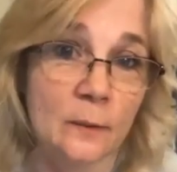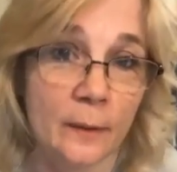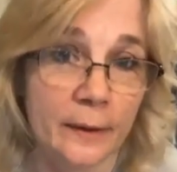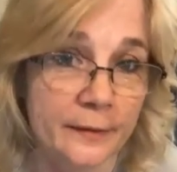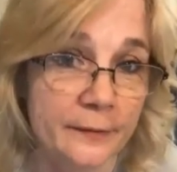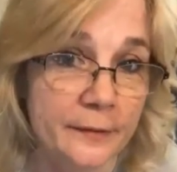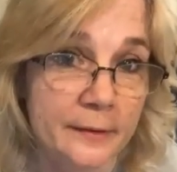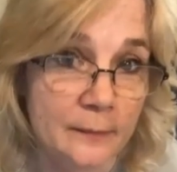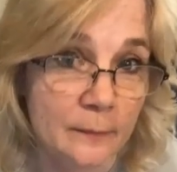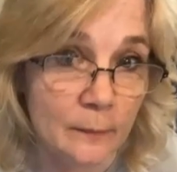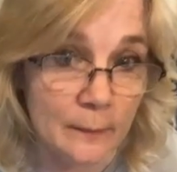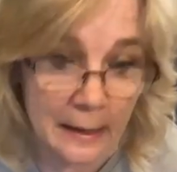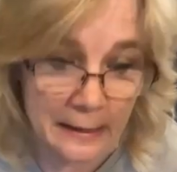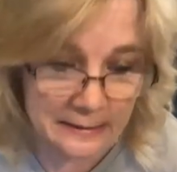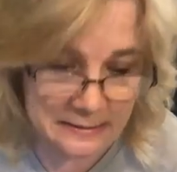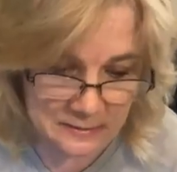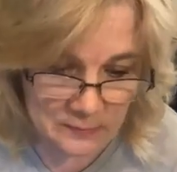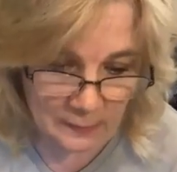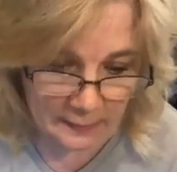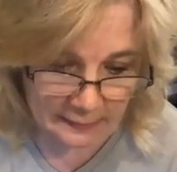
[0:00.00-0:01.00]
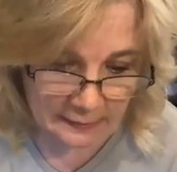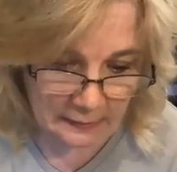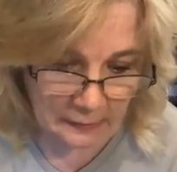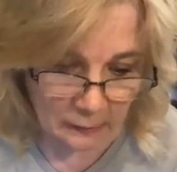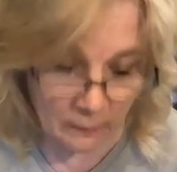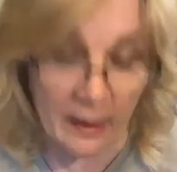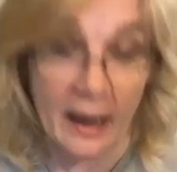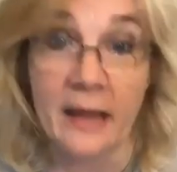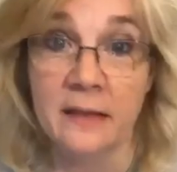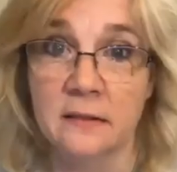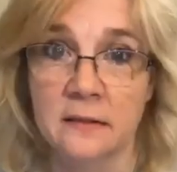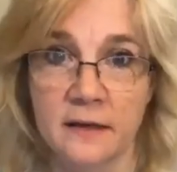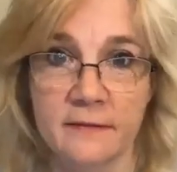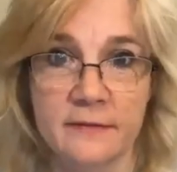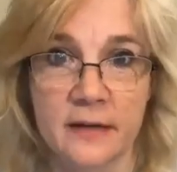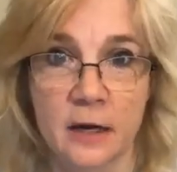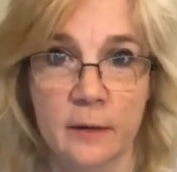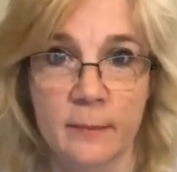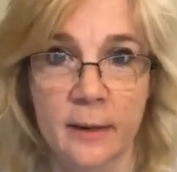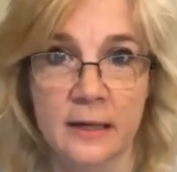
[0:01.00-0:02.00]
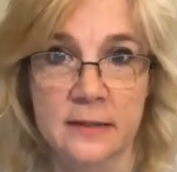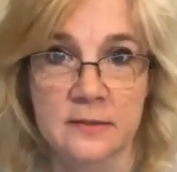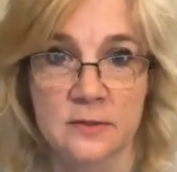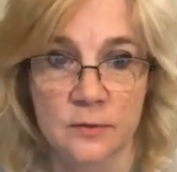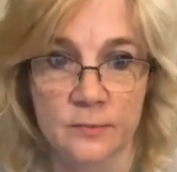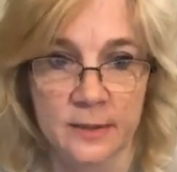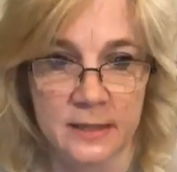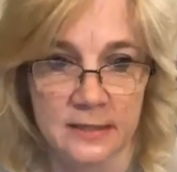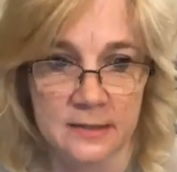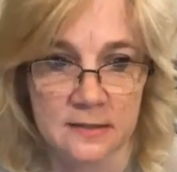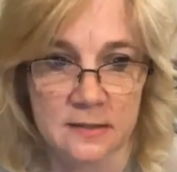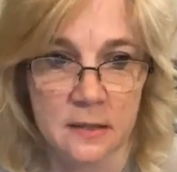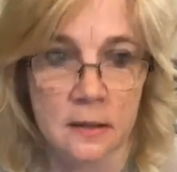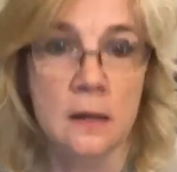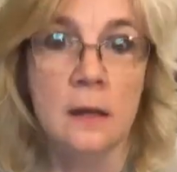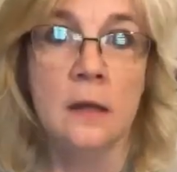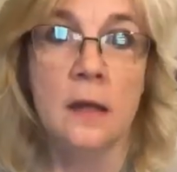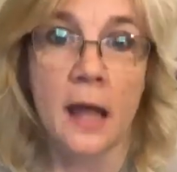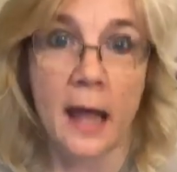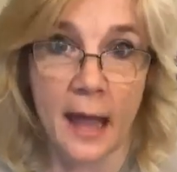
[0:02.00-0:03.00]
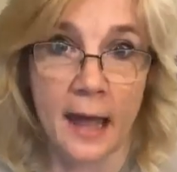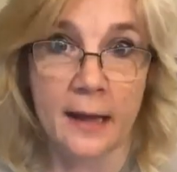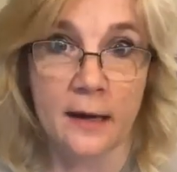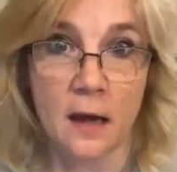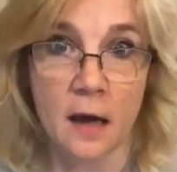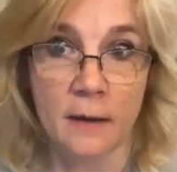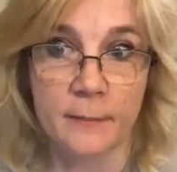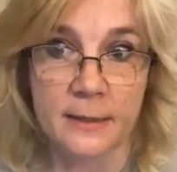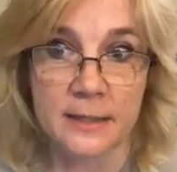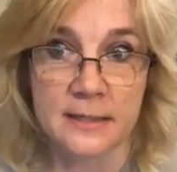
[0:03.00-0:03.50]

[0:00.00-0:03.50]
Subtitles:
Inquiring minds want to know. I love garbanzo beans. And